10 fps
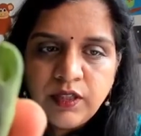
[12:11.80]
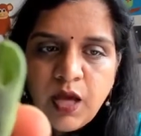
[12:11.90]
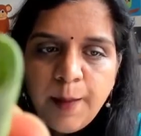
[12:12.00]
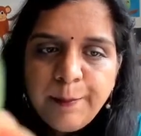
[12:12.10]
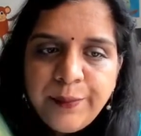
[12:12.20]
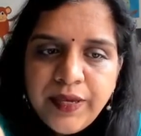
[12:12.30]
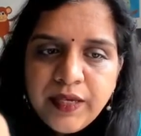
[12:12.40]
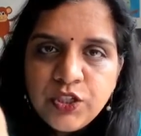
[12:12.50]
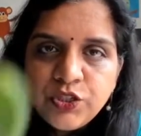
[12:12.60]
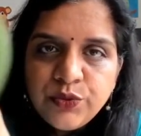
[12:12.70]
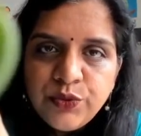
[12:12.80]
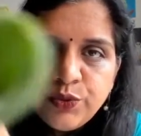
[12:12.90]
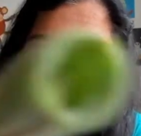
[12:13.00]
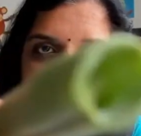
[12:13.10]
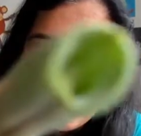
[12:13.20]
Yeah, I can show
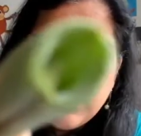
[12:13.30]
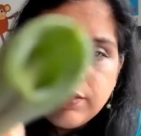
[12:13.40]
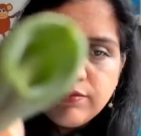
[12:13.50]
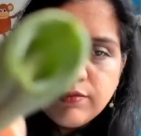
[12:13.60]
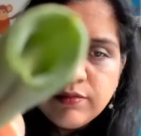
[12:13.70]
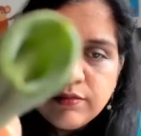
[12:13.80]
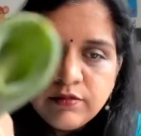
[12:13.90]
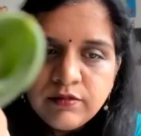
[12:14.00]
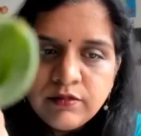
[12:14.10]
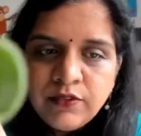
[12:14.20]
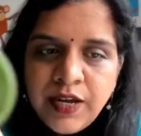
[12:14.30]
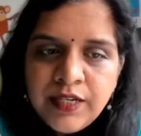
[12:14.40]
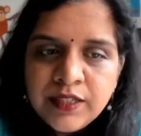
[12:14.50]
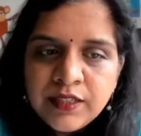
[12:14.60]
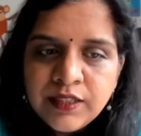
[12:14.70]
you here.
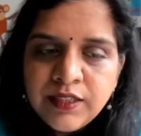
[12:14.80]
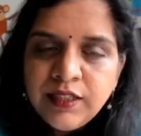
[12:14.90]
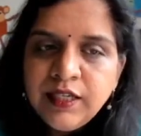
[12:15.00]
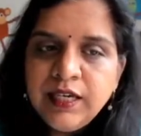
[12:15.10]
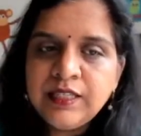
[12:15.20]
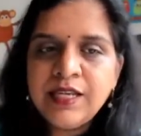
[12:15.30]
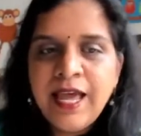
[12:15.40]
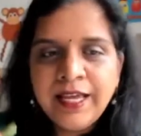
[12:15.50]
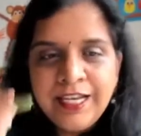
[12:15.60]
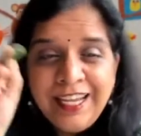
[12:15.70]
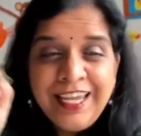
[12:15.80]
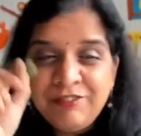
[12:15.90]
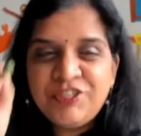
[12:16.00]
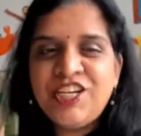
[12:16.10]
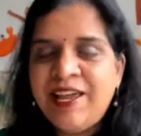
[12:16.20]
Right? It's like a
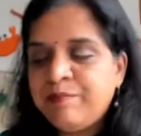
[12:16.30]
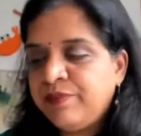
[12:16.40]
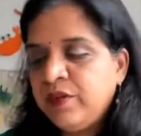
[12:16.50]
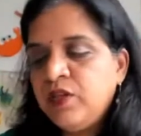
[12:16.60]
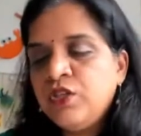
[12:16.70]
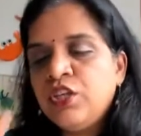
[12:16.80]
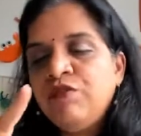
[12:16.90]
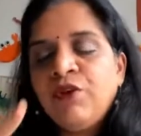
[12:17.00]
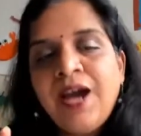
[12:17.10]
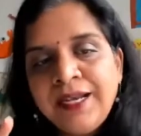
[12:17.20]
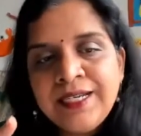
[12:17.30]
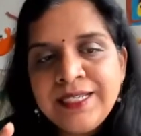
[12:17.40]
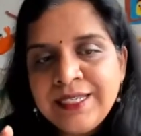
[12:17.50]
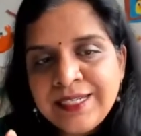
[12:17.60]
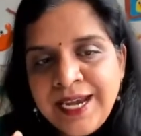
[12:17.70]
leaf shape. So if you cut
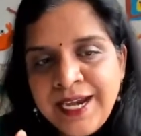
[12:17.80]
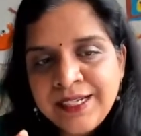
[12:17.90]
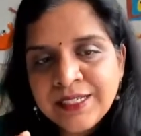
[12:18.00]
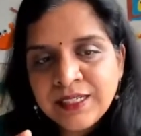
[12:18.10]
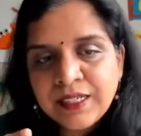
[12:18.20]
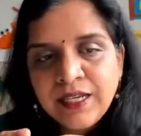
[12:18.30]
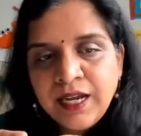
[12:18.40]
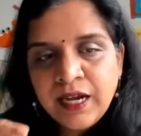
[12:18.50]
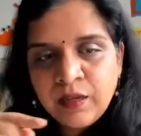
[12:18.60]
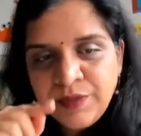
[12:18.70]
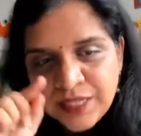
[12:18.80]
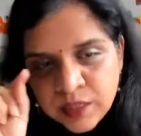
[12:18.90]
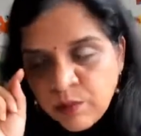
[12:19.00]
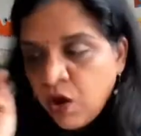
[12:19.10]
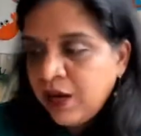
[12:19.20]
it straight, it will be a
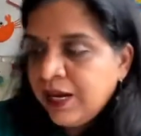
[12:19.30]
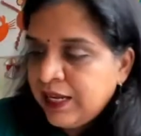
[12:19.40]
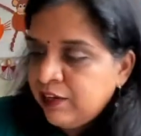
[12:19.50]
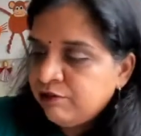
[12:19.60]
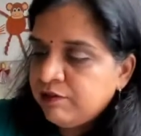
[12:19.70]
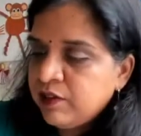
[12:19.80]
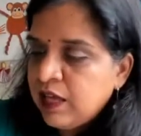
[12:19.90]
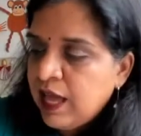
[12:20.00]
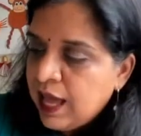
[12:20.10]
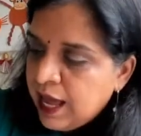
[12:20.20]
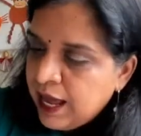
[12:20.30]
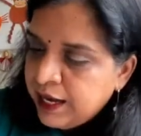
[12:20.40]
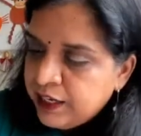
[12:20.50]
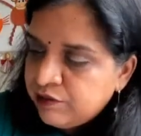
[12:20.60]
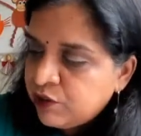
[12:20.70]
small leaf.
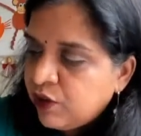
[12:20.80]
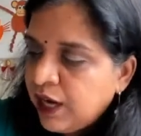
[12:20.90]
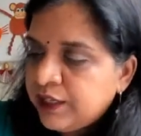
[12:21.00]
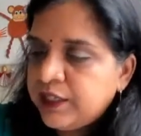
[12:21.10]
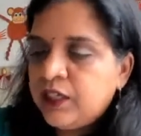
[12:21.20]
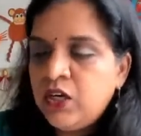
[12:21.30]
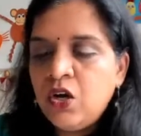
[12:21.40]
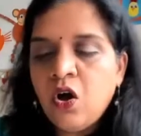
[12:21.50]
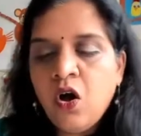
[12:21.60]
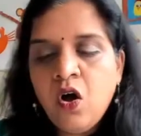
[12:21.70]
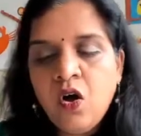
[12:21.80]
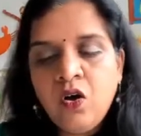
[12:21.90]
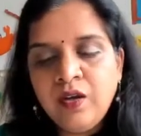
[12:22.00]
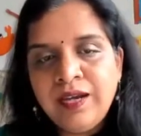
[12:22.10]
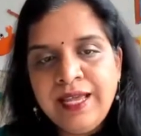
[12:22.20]
And if you cut it
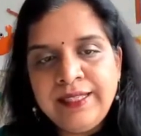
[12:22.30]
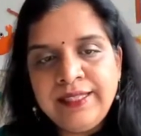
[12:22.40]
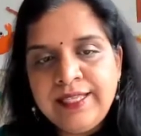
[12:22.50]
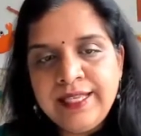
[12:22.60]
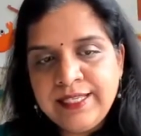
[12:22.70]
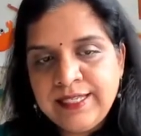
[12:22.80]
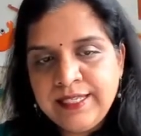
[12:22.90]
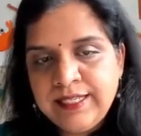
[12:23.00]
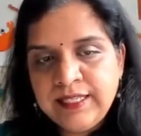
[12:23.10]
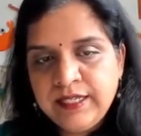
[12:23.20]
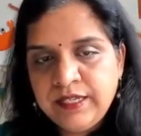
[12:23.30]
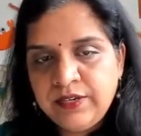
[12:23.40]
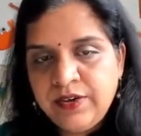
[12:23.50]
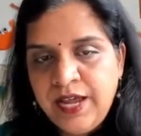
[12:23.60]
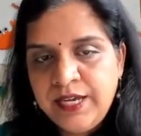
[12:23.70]
long like this,
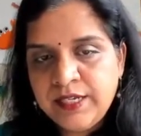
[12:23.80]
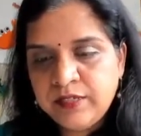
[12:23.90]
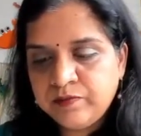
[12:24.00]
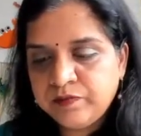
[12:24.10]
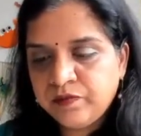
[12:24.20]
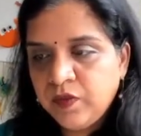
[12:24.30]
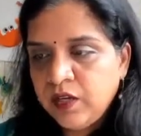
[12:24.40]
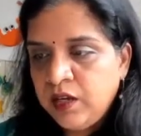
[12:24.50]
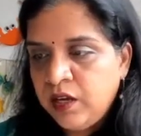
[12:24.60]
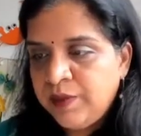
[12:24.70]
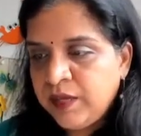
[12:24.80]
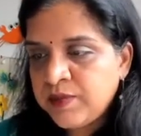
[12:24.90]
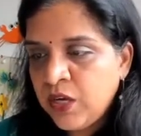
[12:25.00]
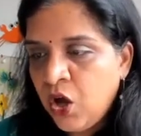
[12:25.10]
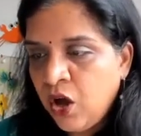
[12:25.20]
right? It
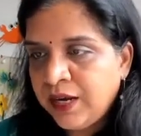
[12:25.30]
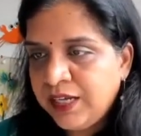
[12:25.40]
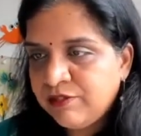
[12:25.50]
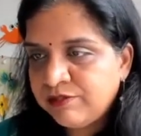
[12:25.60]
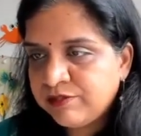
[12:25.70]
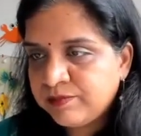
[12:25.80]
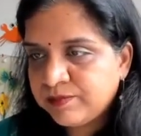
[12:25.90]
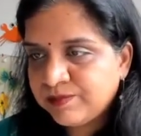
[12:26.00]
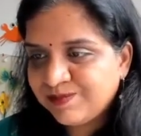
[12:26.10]
becomes a long leaf.